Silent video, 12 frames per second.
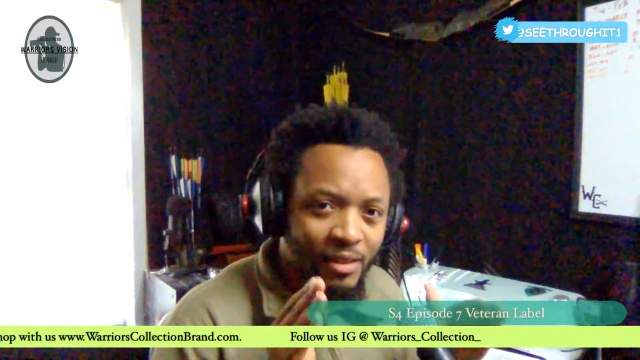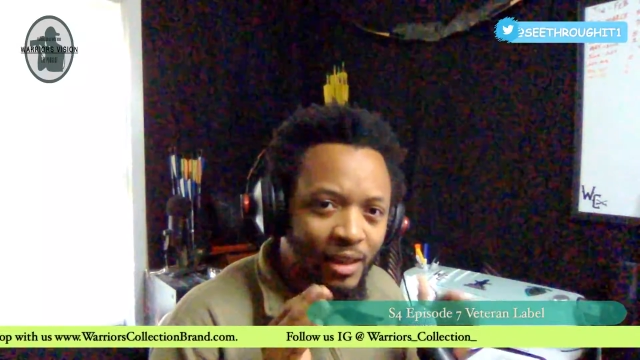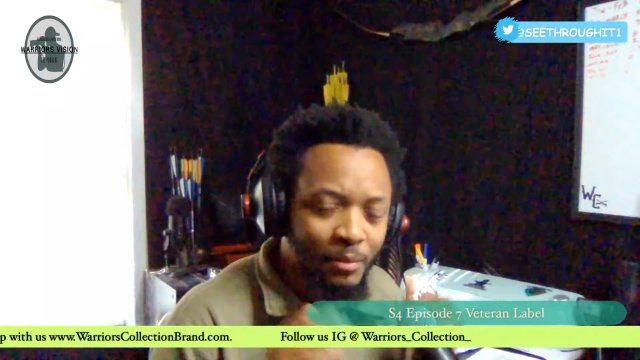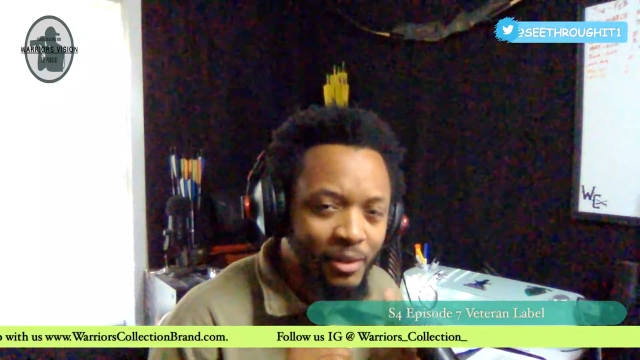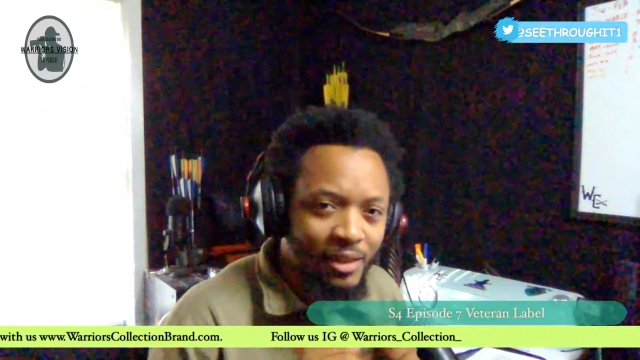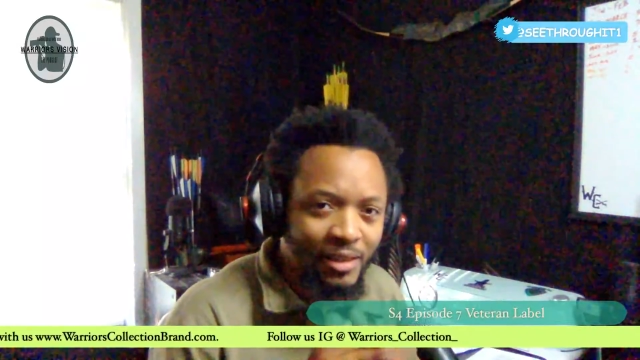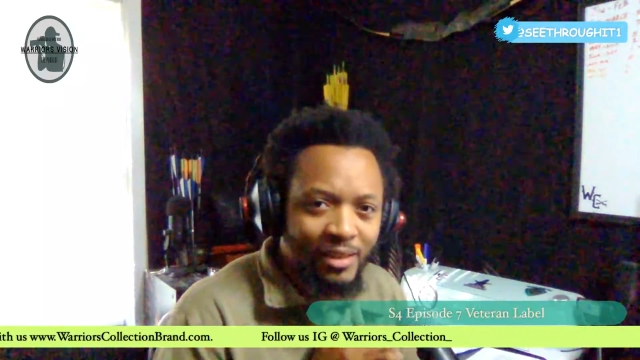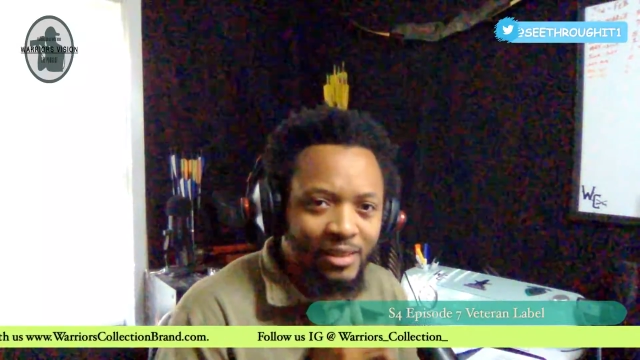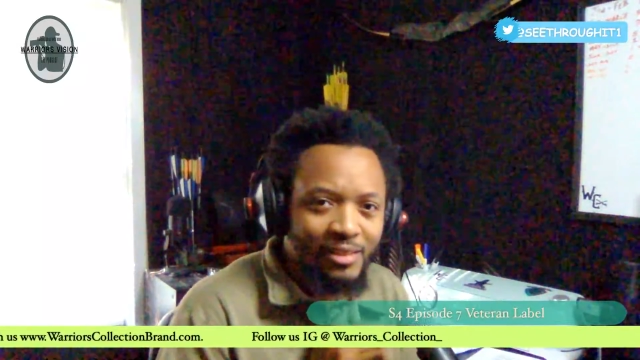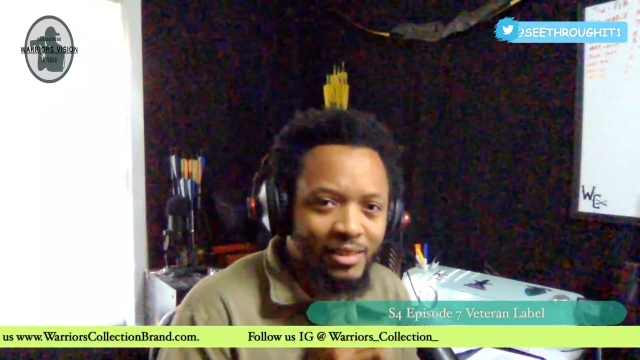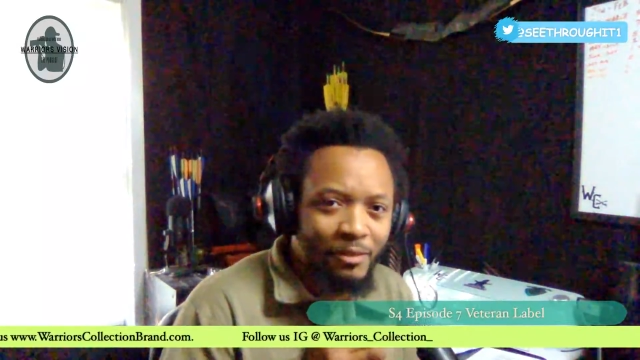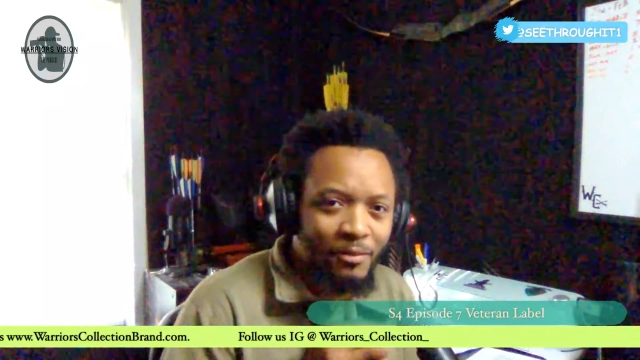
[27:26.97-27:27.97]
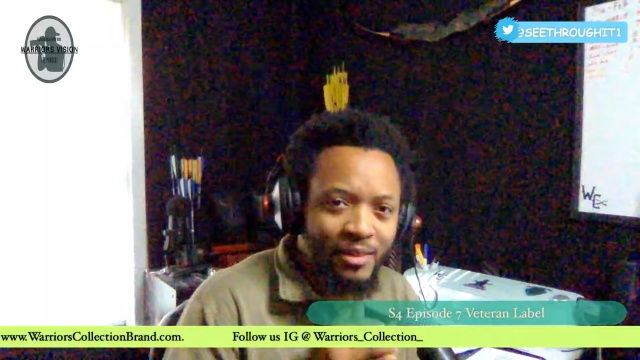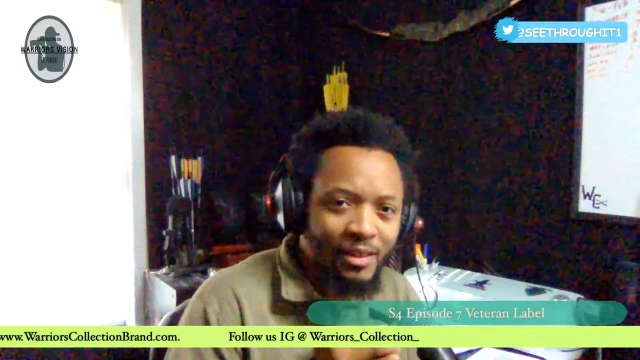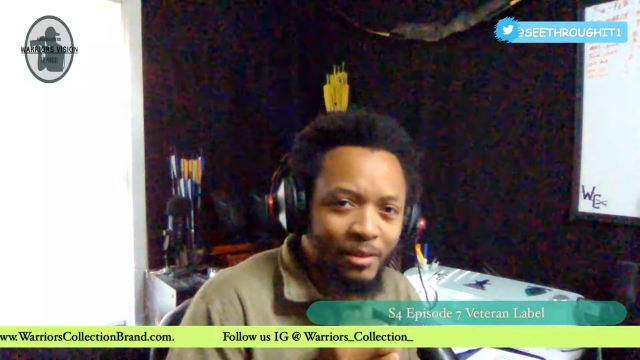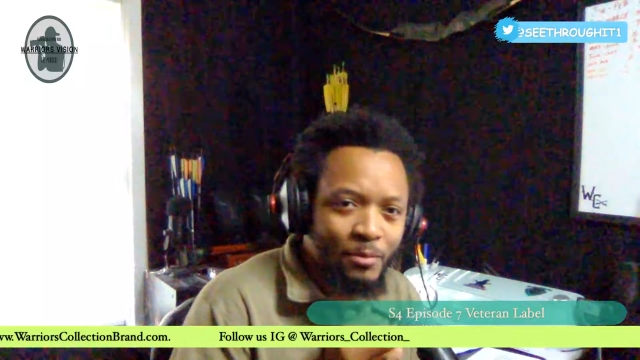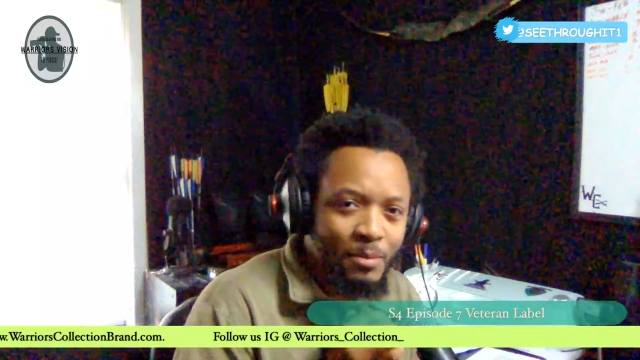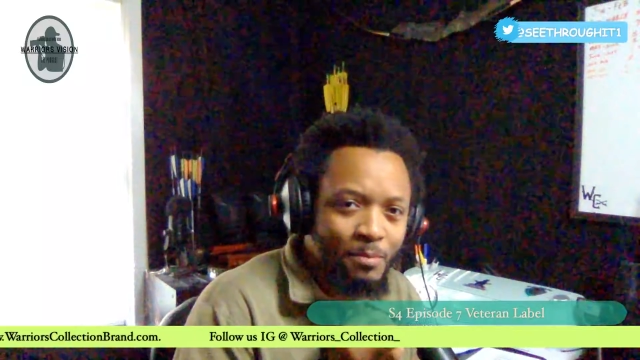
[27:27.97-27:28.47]
I'm looking at the time right
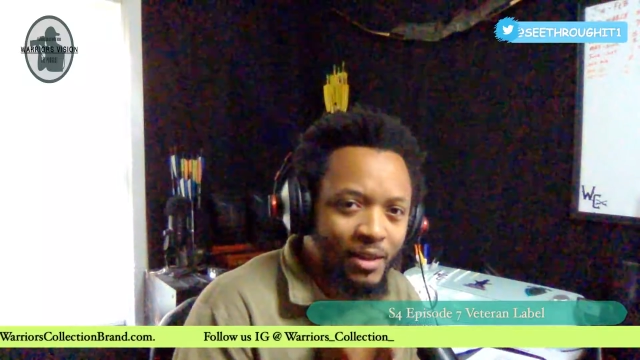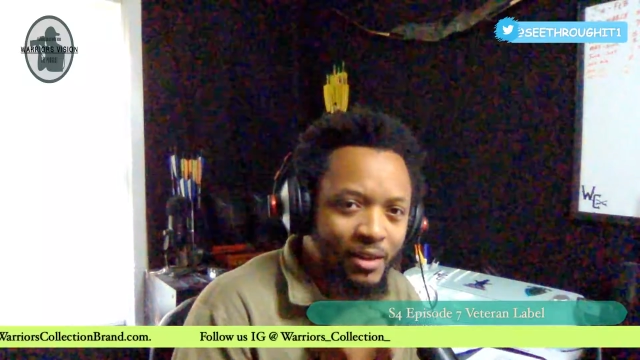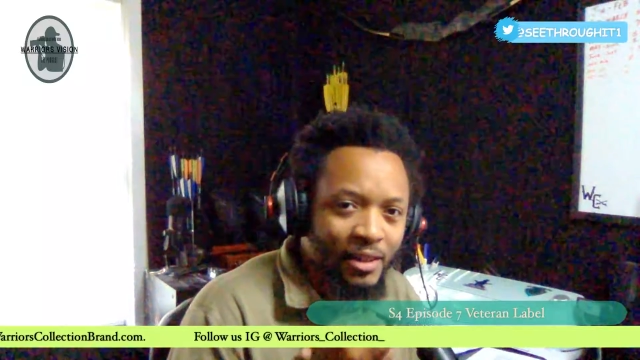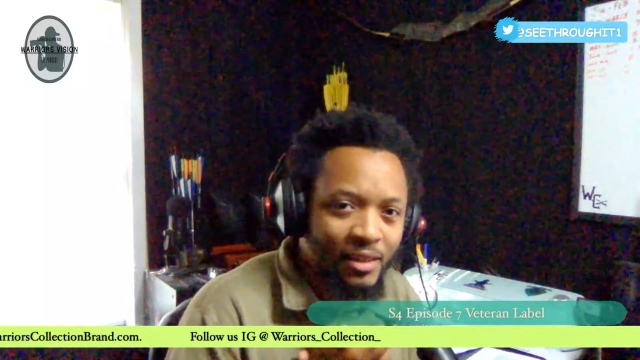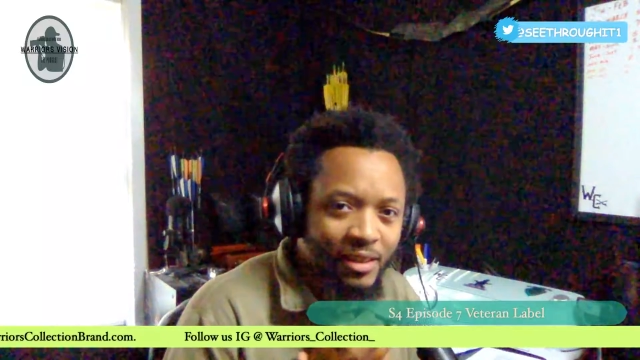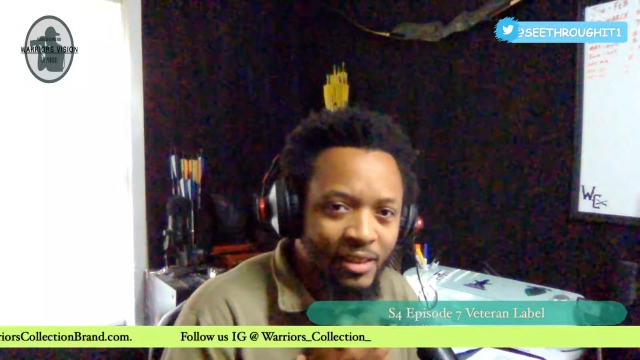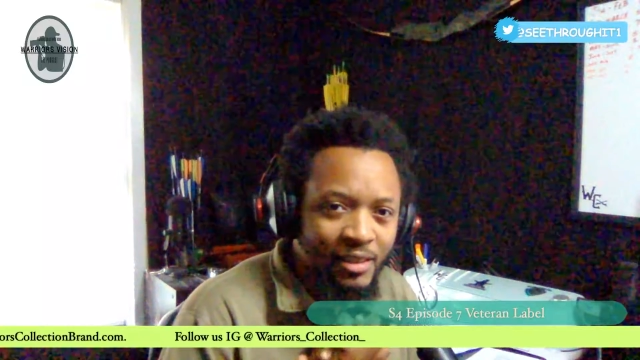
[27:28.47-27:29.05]
now. We about at,